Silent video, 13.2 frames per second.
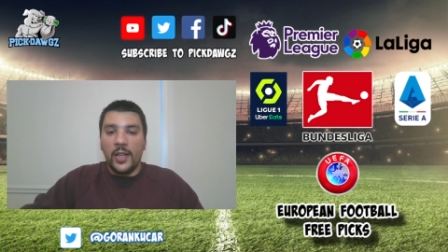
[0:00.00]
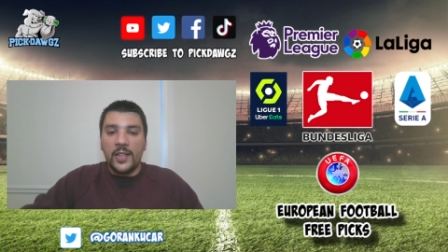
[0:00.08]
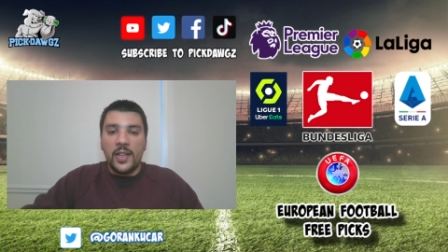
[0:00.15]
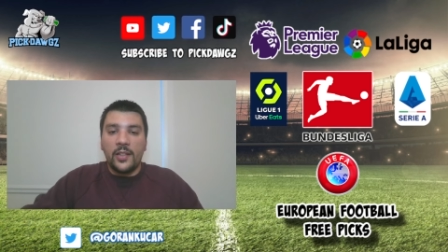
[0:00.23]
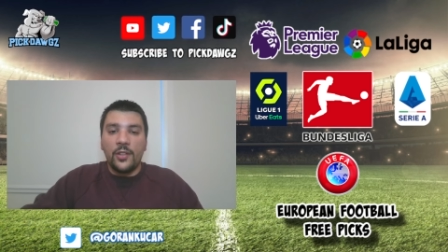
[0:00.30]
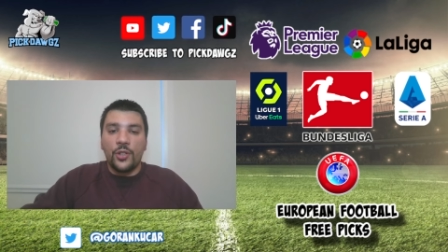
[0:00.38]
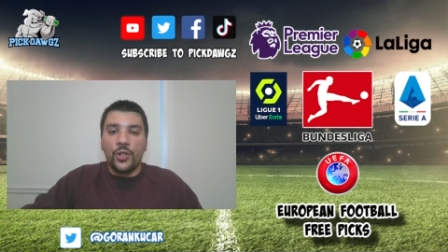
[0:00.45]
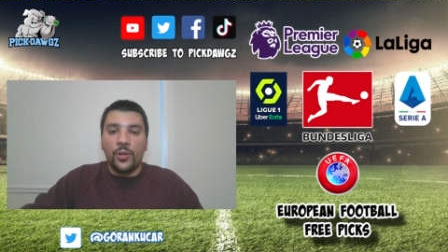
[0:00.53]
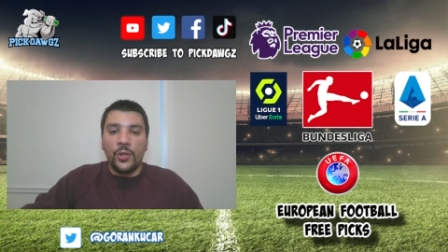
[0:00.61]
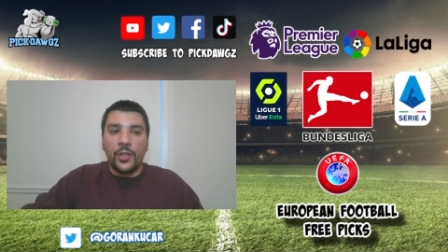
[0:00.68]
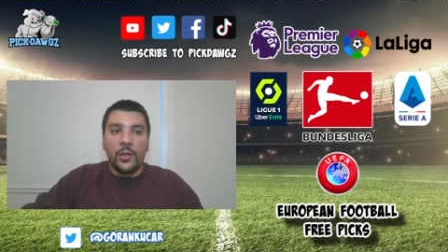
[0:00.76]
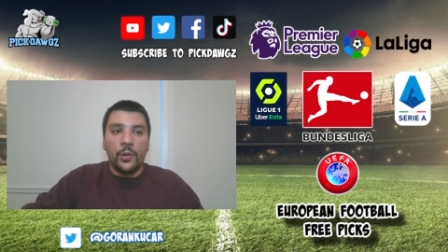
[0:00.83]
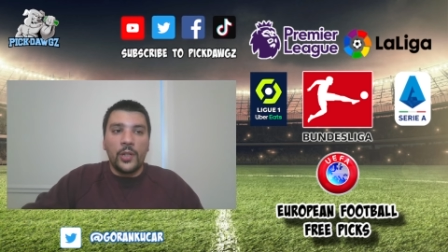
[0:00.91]
Let's get this show
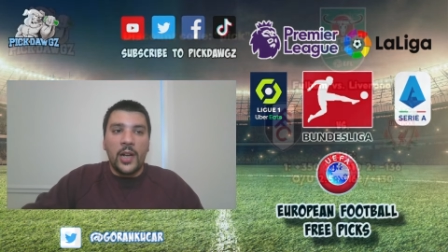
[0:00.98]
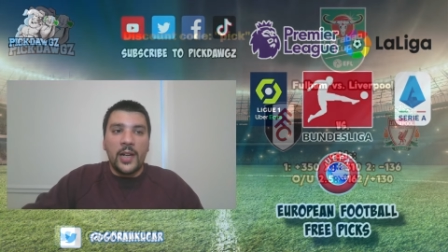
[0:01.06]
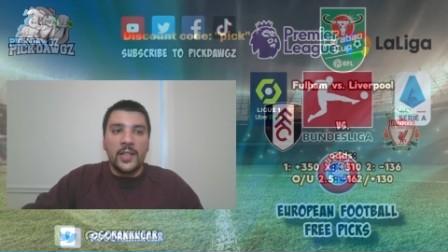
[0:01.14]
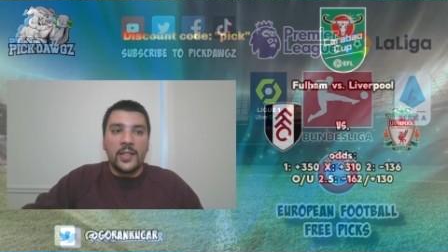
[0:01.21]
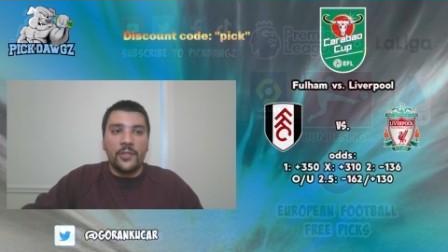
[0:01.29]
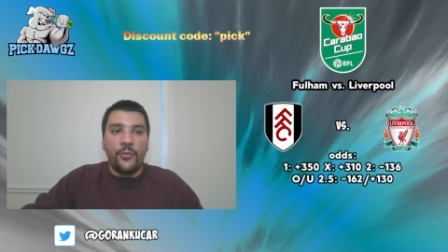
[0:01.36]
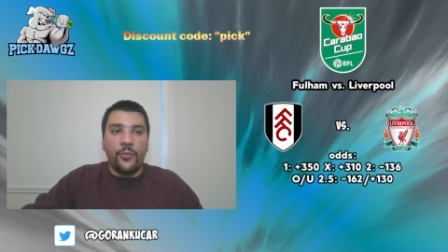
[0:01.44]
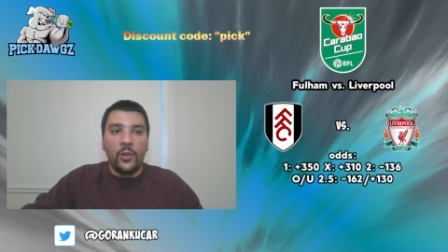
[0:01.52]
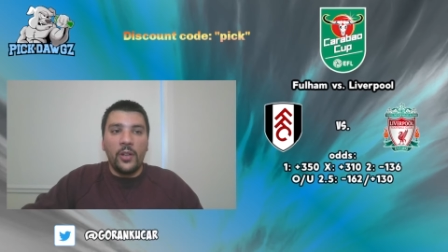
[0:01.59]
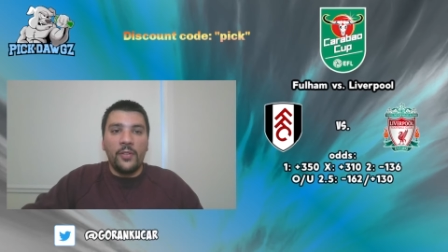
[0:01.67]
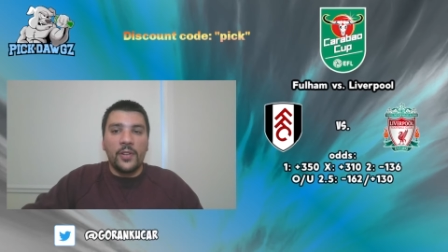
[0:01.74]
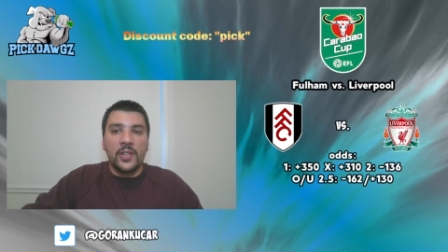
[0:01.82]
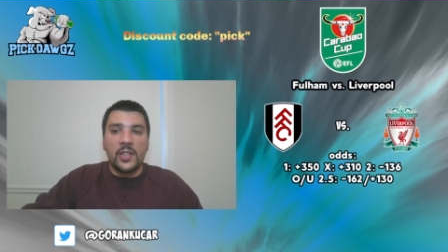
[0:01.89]
on the road, guys.
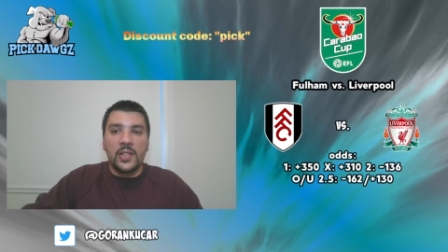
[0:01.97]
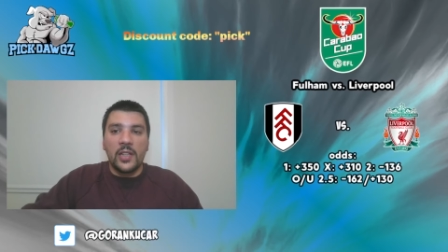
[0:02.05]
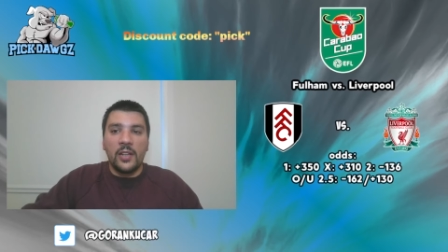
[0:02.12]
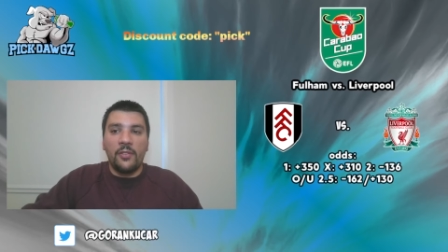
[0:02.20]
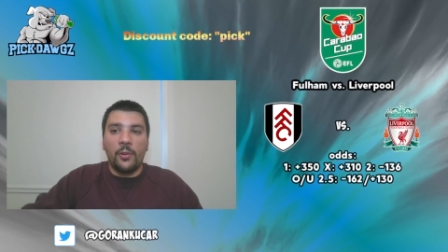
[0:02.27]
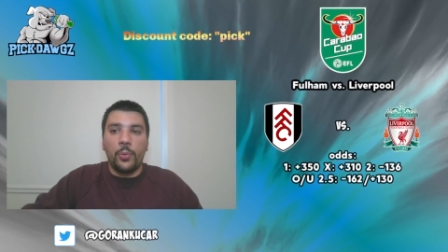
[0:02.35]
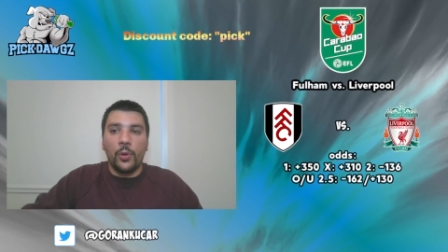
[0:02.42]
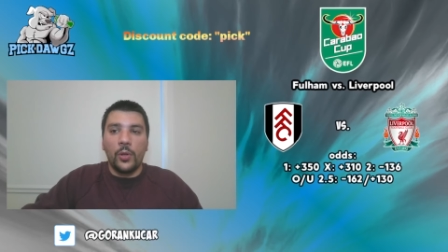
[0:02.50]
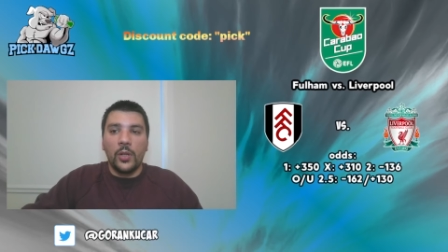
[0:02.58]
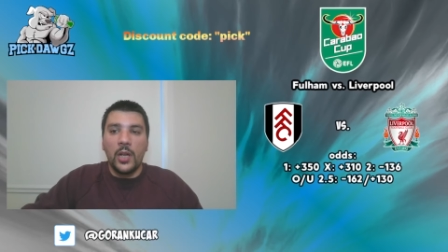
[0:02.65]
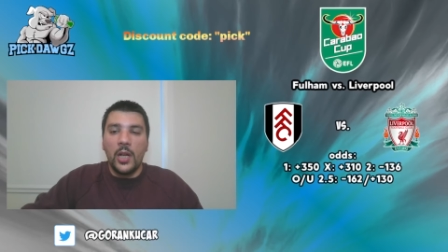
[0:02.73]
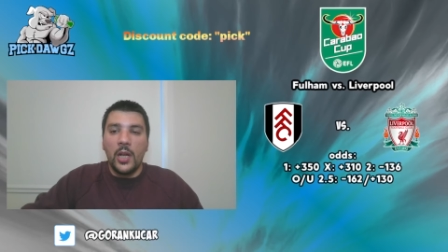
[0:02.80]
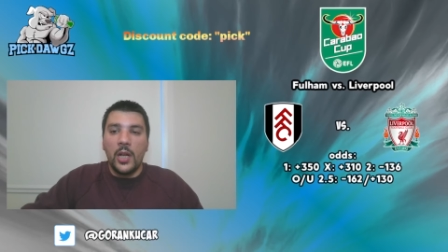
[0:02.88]
Fulham versus
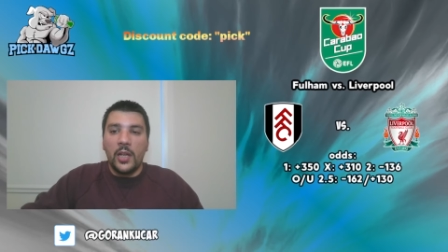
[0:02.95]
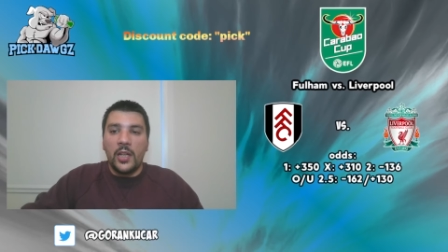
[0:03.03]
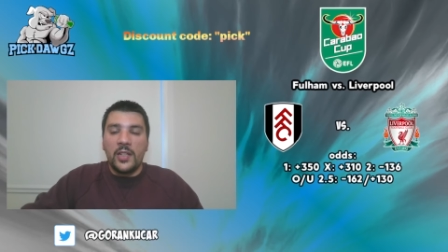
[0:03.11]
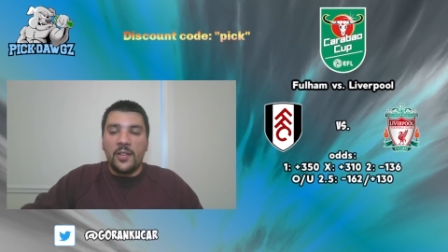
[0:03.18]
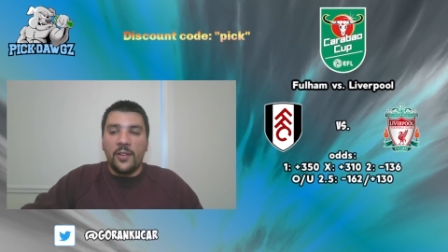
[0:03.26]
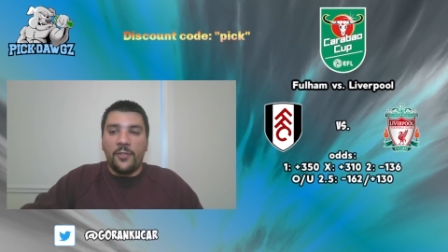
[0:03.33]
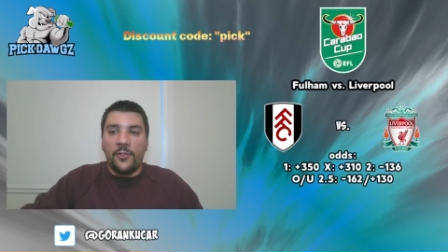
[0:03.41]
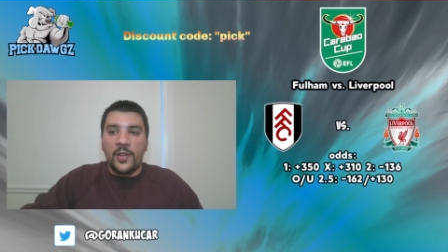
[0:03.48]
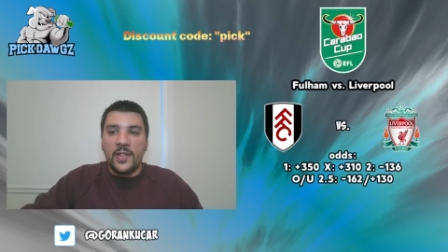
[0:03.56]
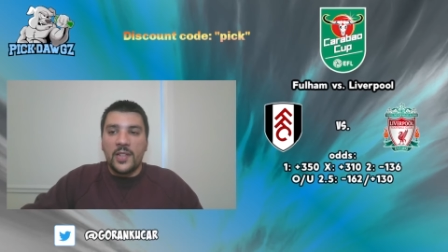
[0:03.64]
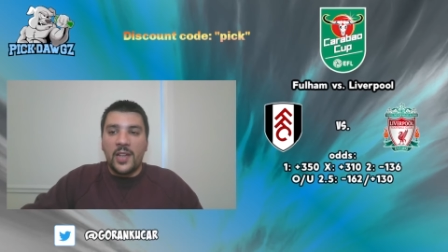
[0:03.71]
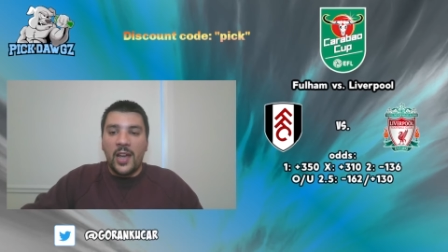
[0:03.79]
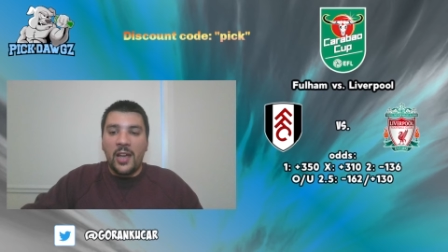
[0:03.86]
Liverpool is the
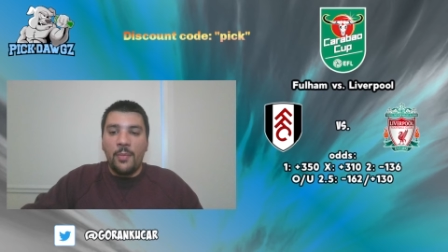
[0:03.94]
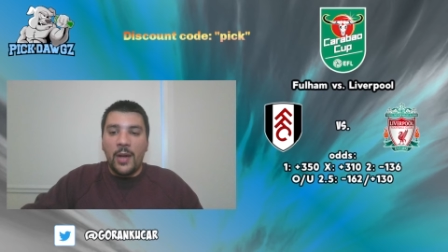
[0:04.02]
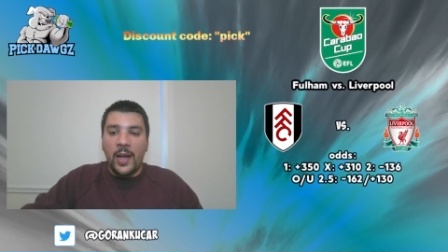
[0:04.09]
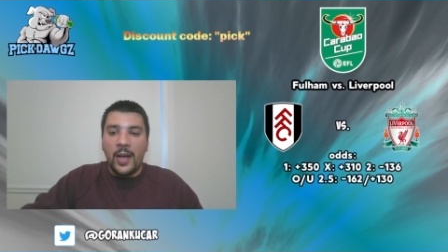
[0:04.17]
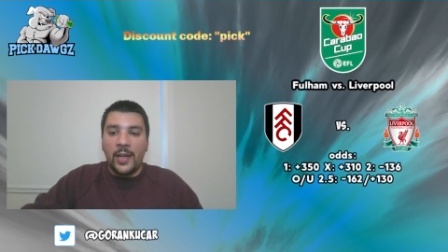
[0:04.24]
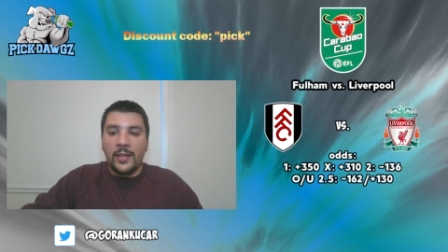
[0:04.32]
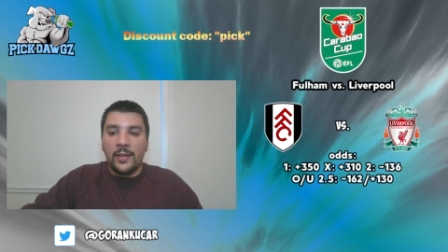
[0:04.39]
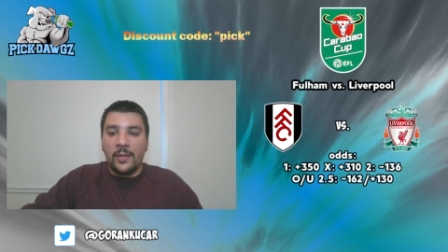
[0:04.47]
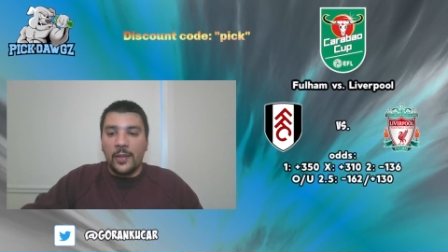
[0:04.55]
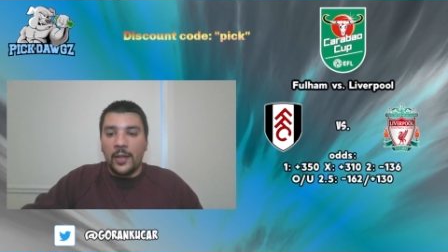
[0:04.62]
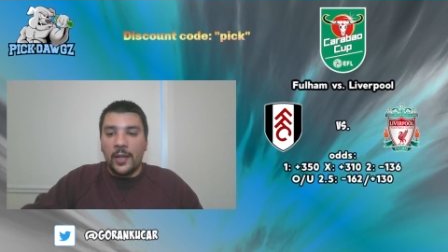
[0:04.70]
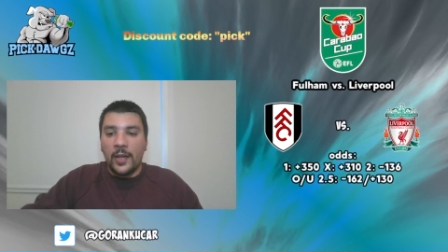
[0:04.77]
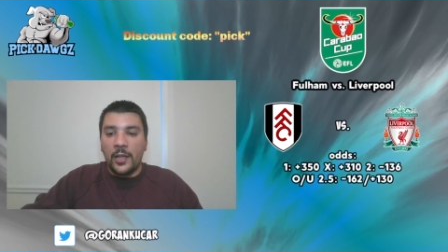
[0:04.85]
first game, and
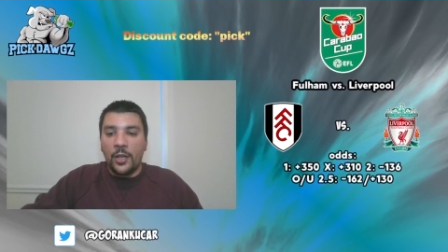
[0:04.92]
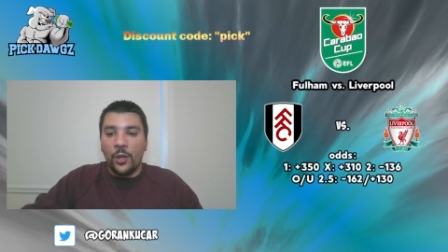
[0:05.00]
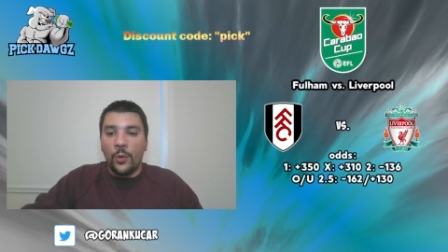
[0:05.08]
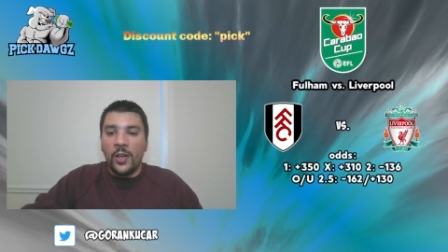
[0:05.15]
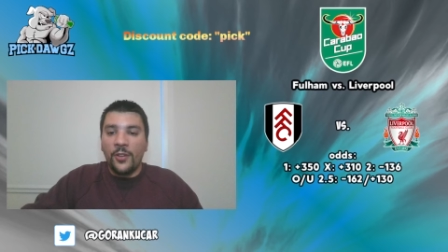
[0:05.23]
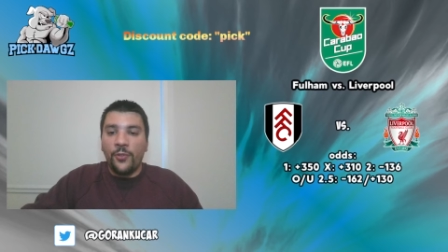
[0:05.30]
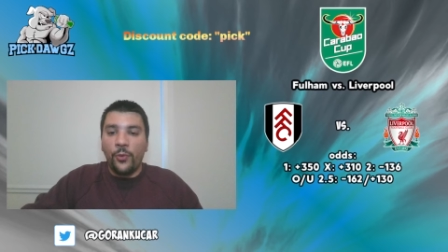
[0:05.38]
uh, you know what?